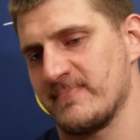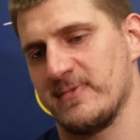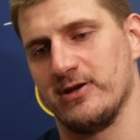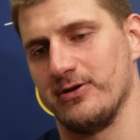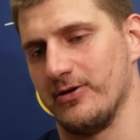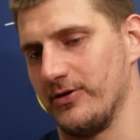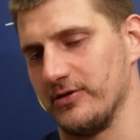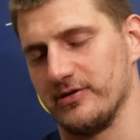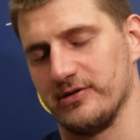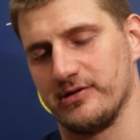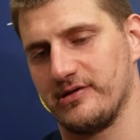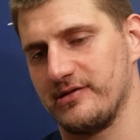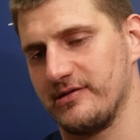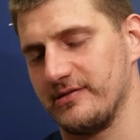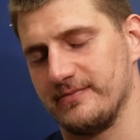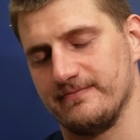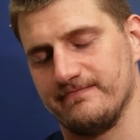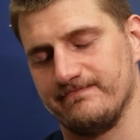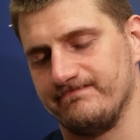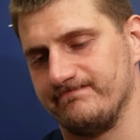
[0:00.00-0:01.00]
know,
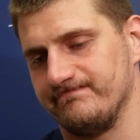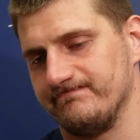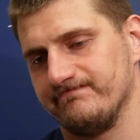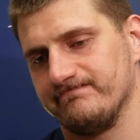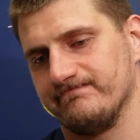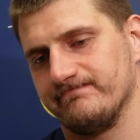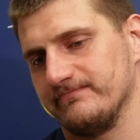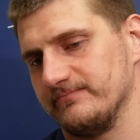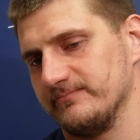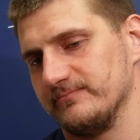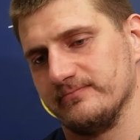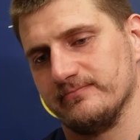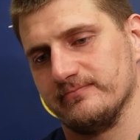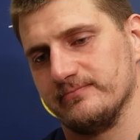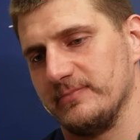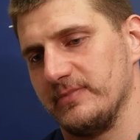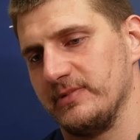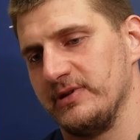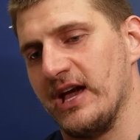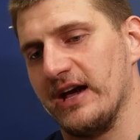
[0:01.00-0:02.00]

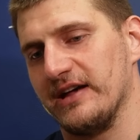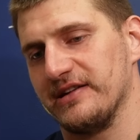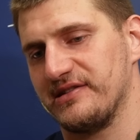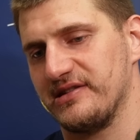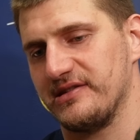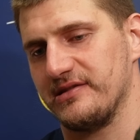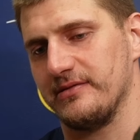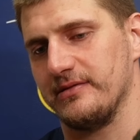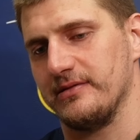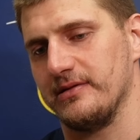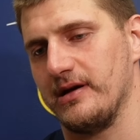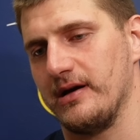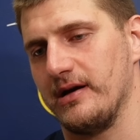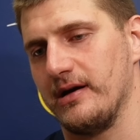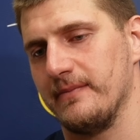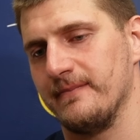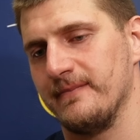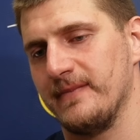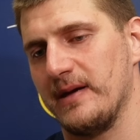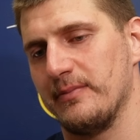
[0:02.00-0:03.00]
yes,
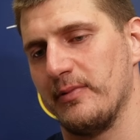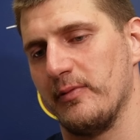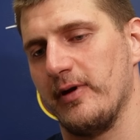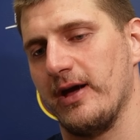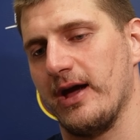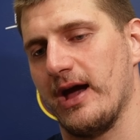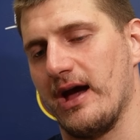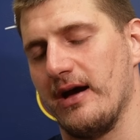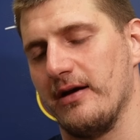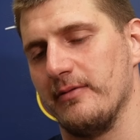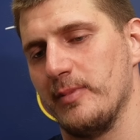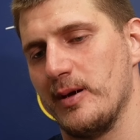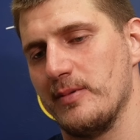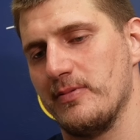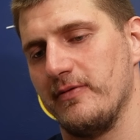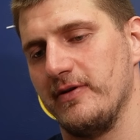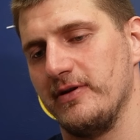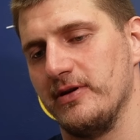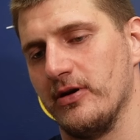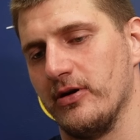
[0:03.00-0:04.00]
maybe
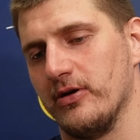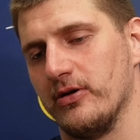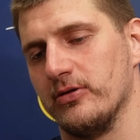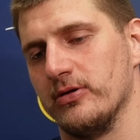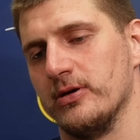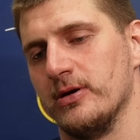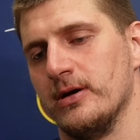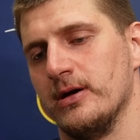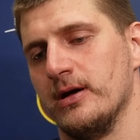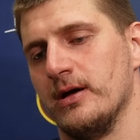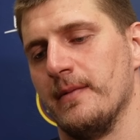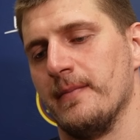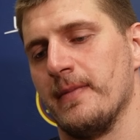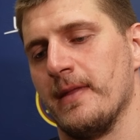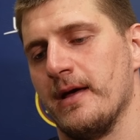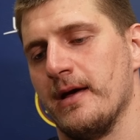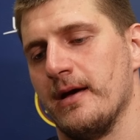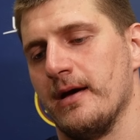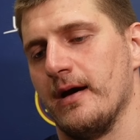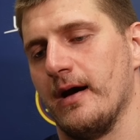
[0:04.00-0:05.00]
we know
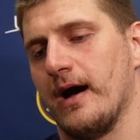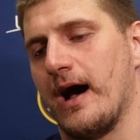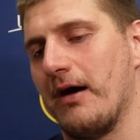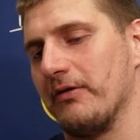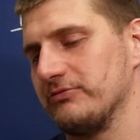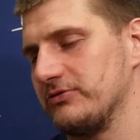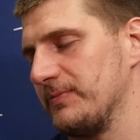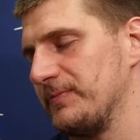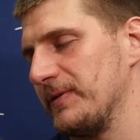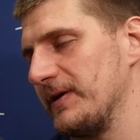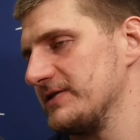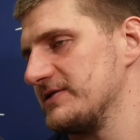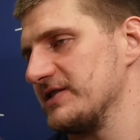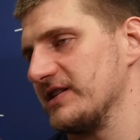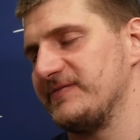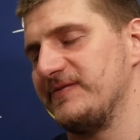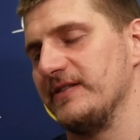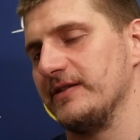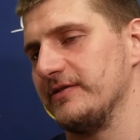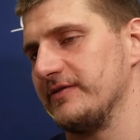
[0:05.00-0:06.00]
how to play
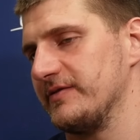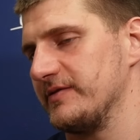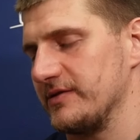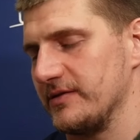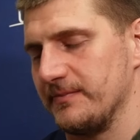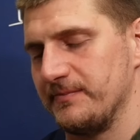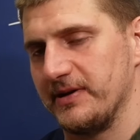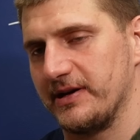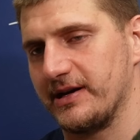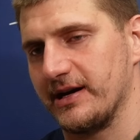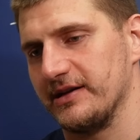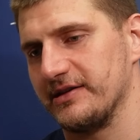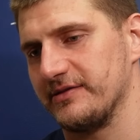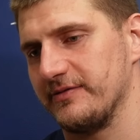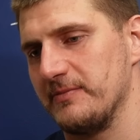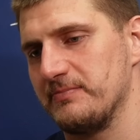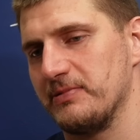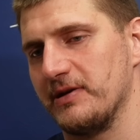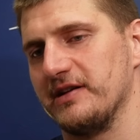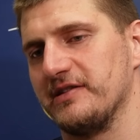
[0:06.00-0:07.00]
just because
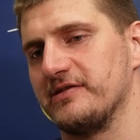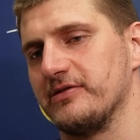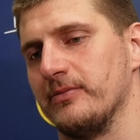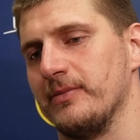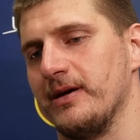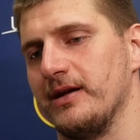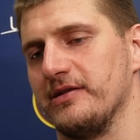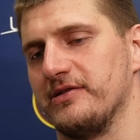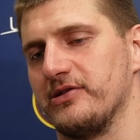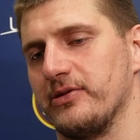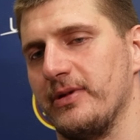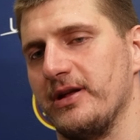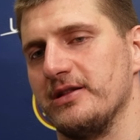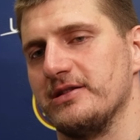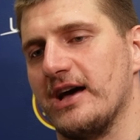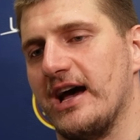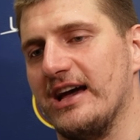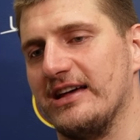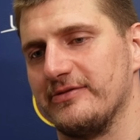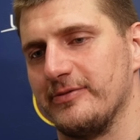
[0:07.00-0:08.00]
we play so many
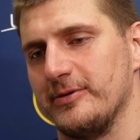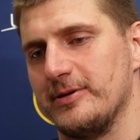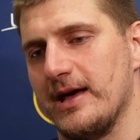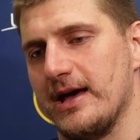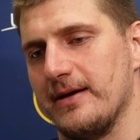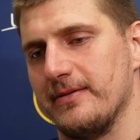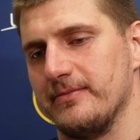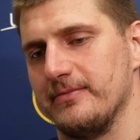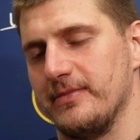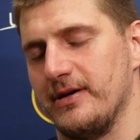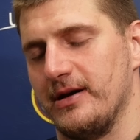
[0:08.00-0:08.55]
times with them.